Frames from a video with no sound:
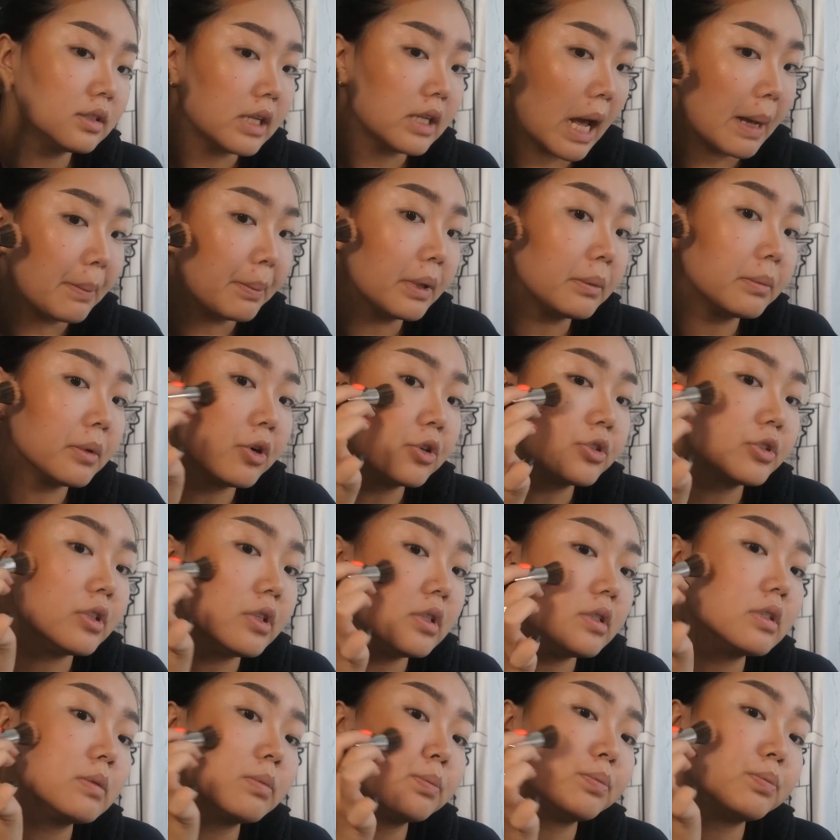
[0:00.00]
tapping
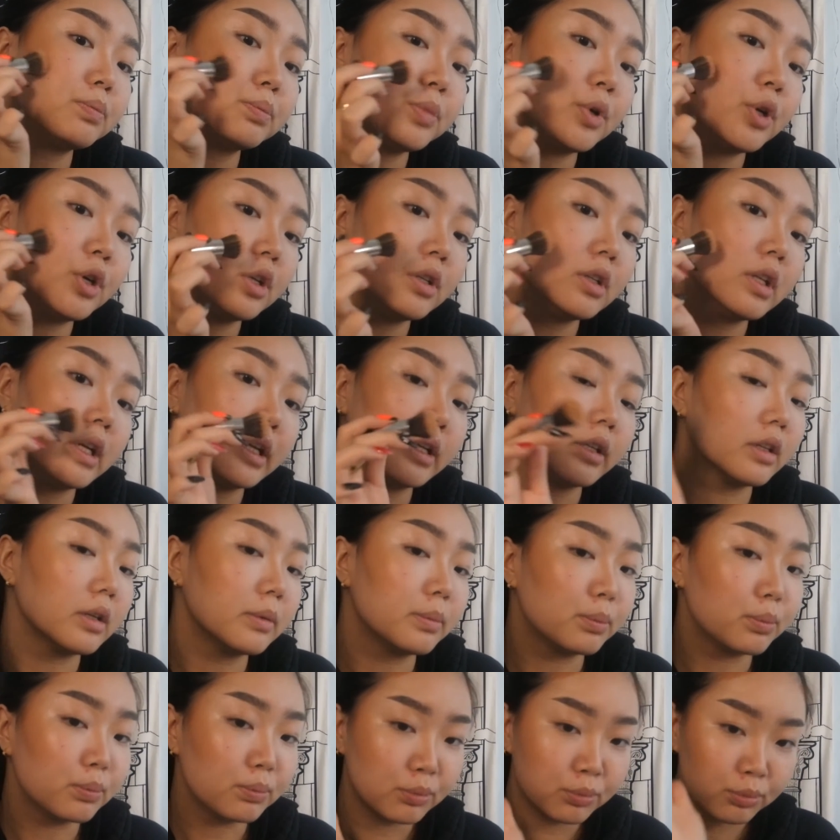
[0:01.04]
motion, pulling the
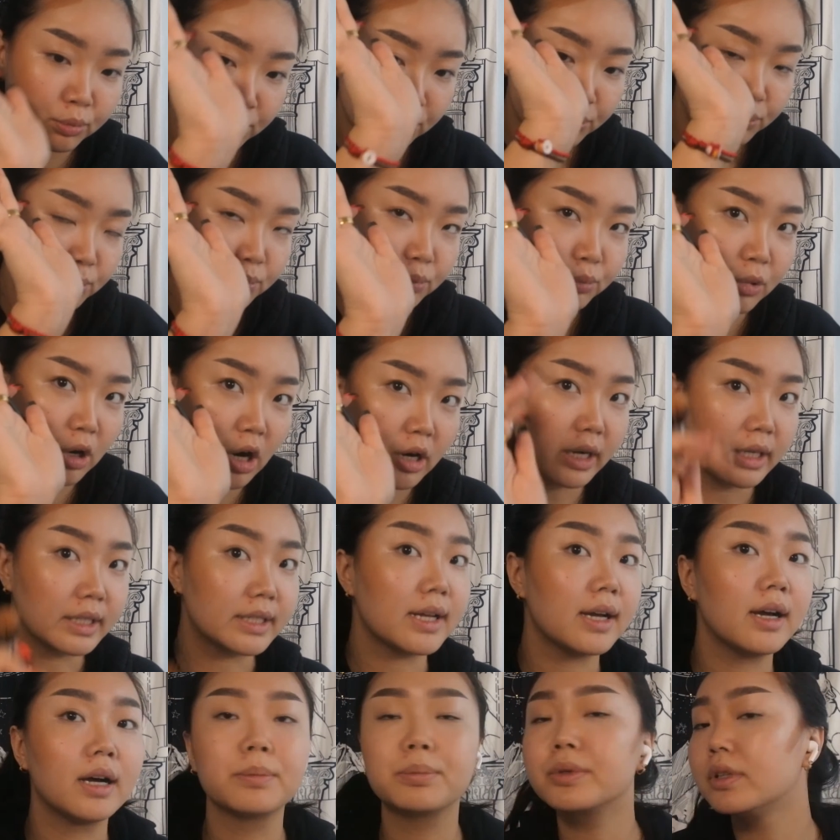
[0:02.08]
product
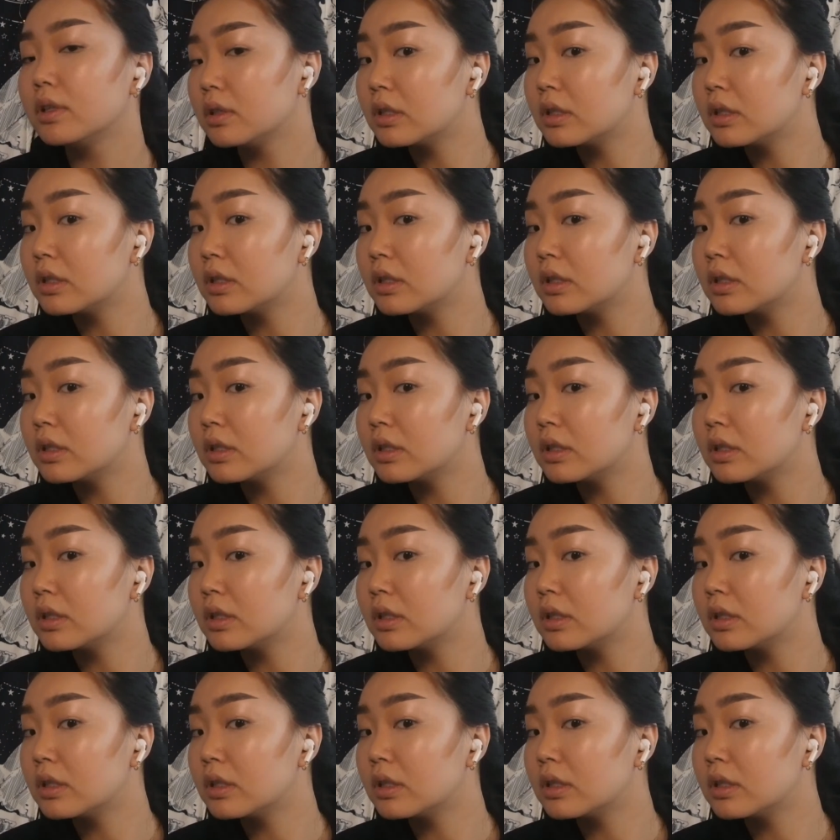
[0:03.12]
up.